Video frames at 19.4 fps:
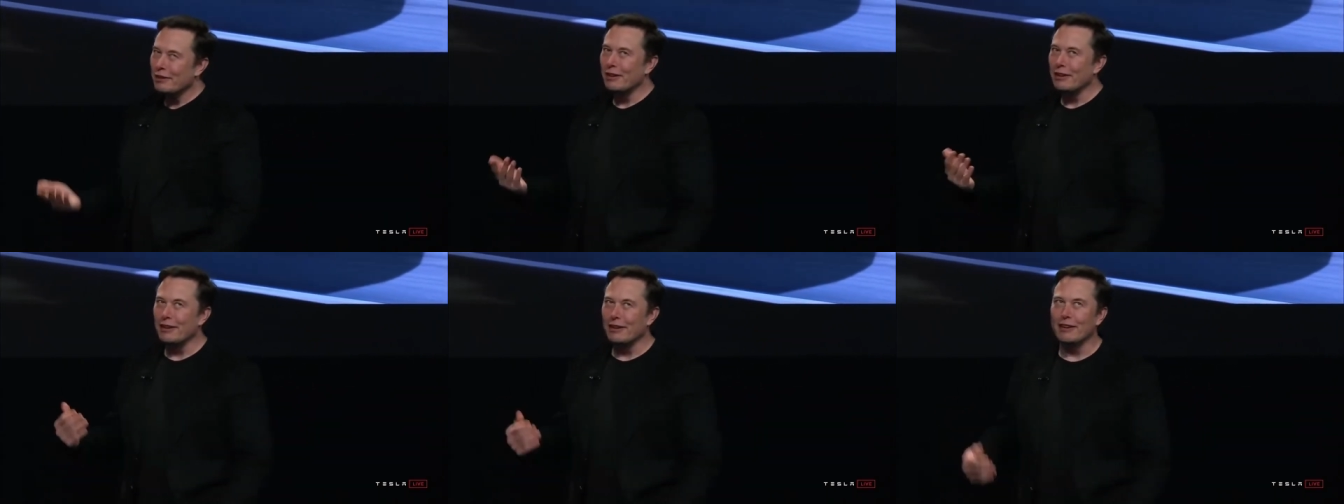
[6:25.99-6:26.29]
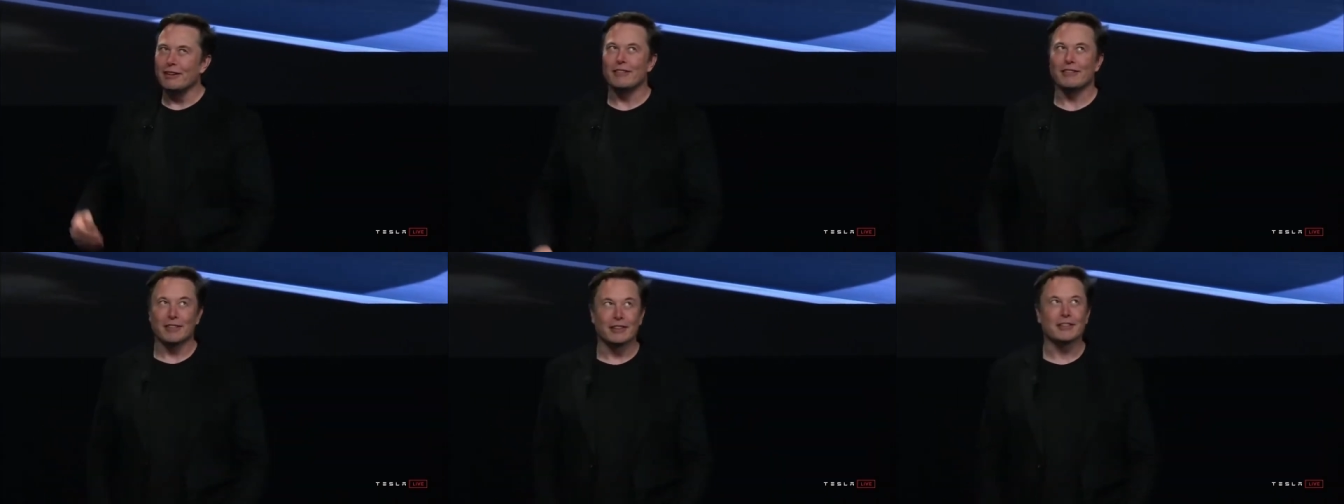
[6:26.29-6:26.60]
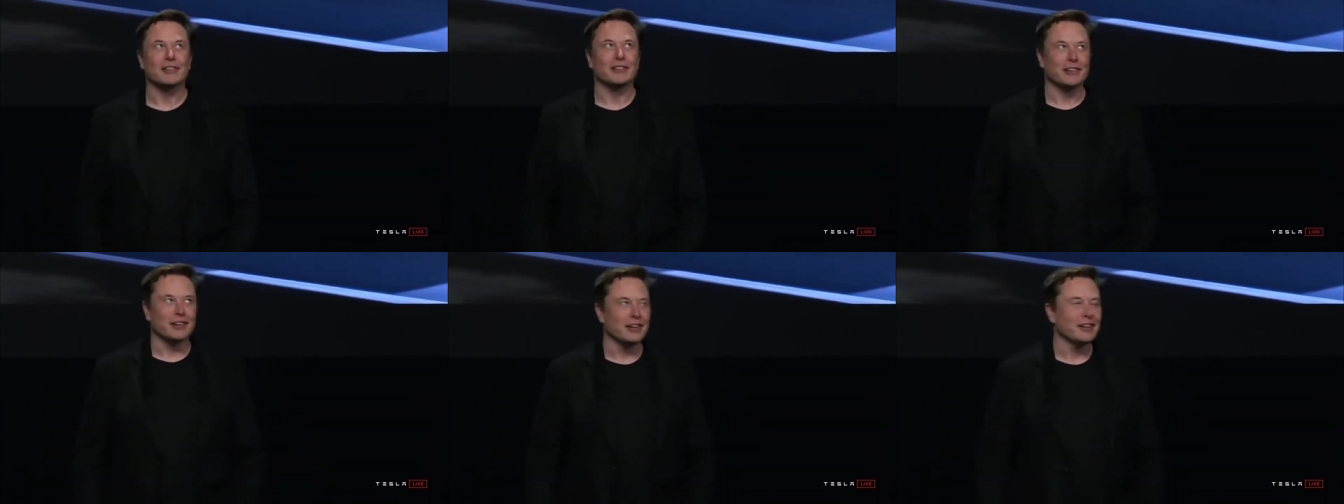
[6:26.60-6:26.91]
Yeah, I'm
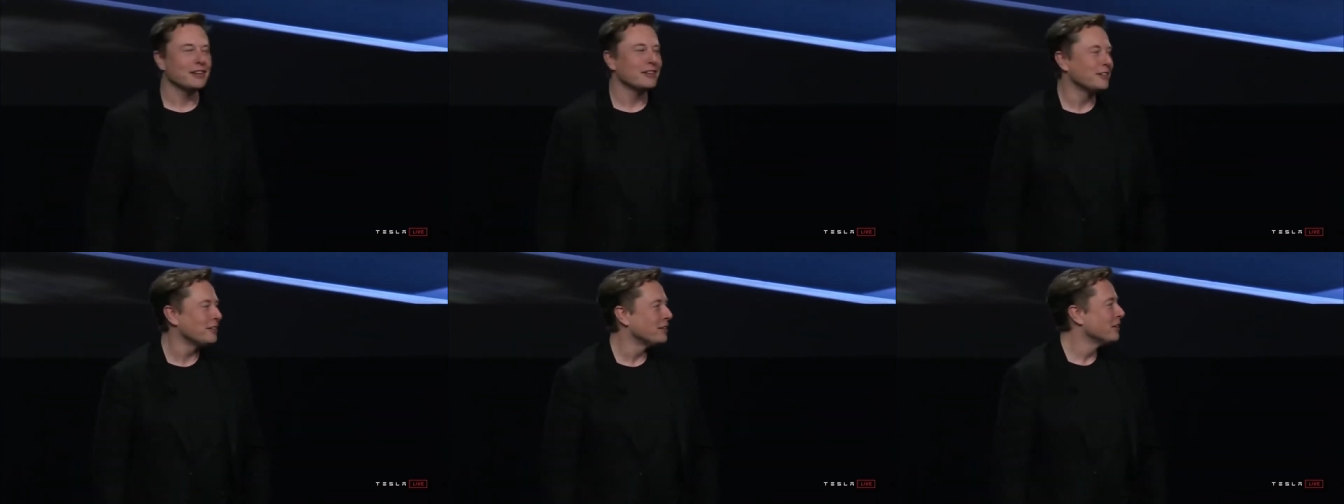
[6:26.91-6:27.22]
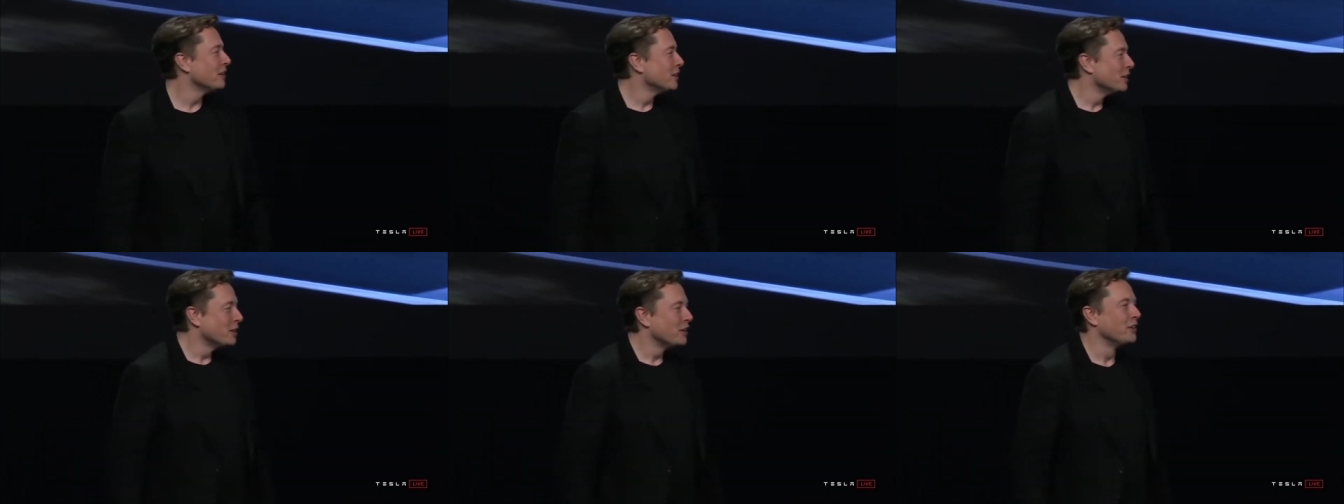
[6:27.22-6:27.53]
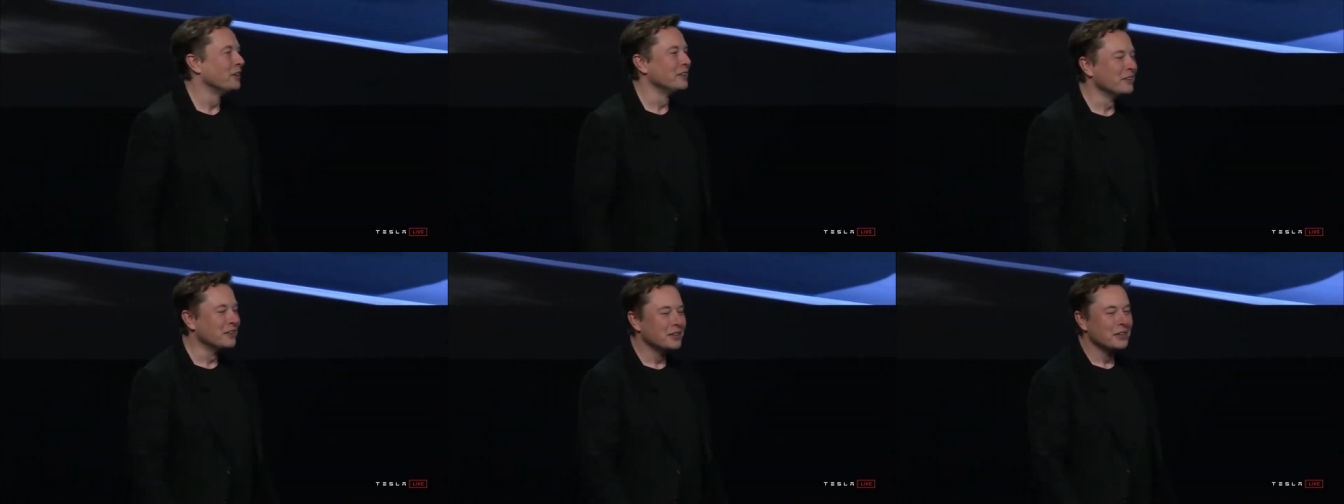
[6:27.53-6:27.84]
like, okay.
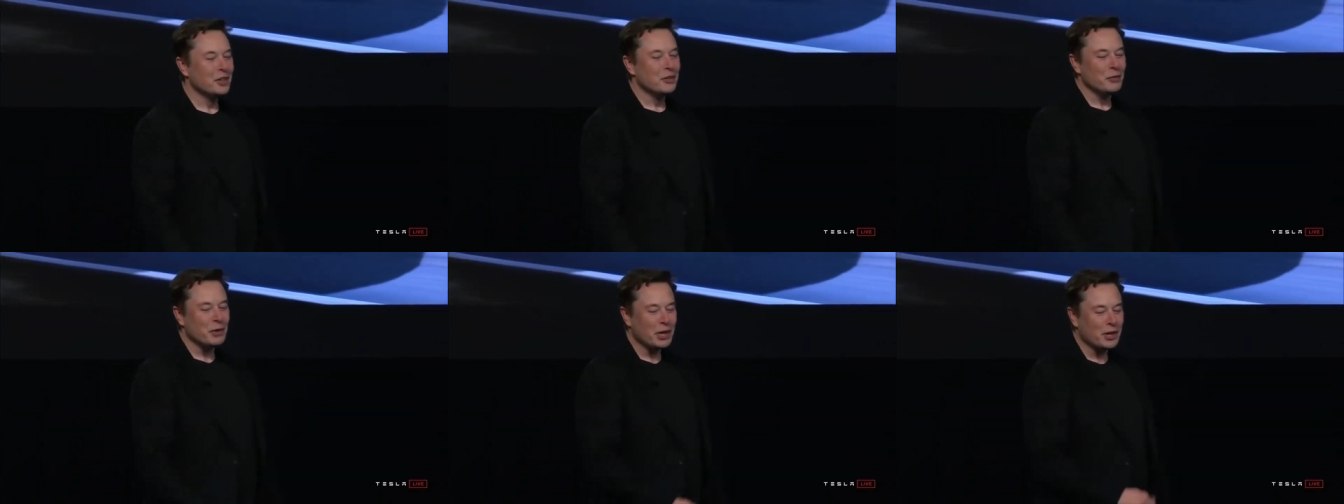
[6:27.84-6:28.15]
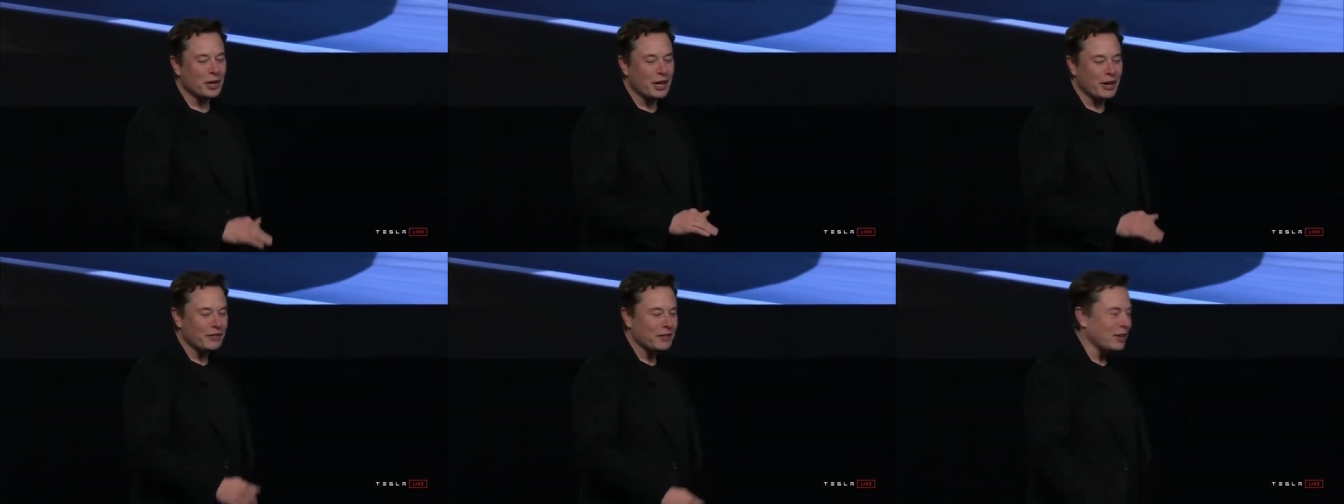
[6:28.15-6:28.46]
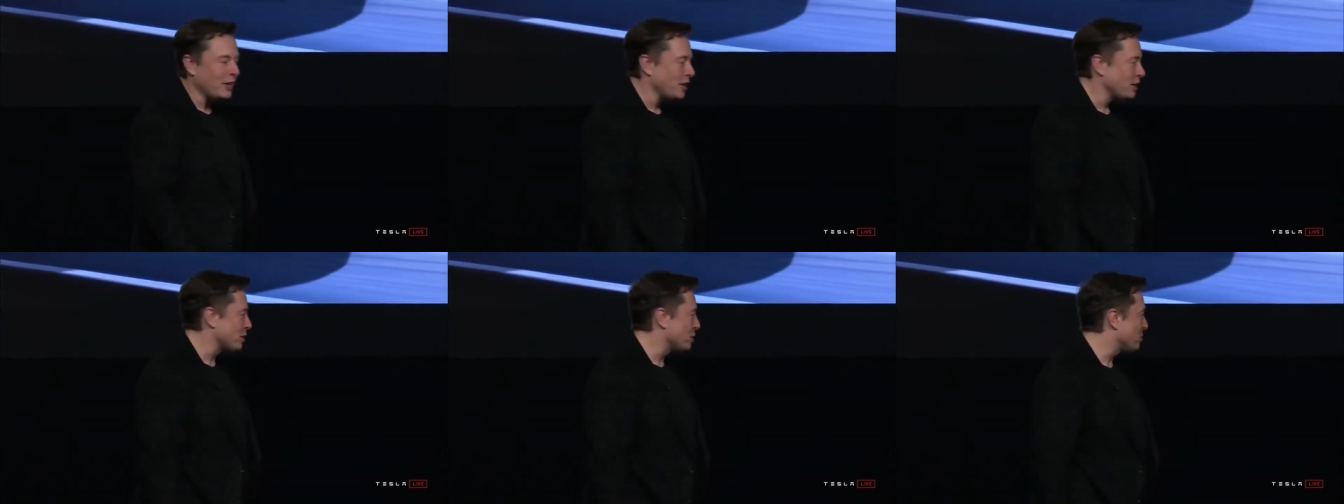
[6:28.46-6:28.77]
Better not have
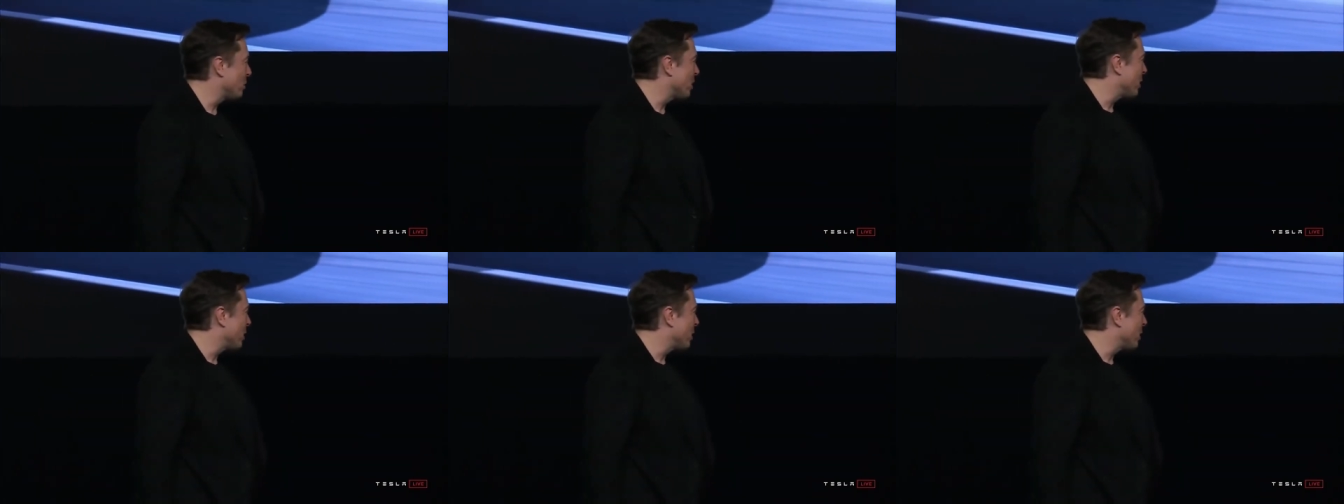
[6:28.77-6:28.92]
that license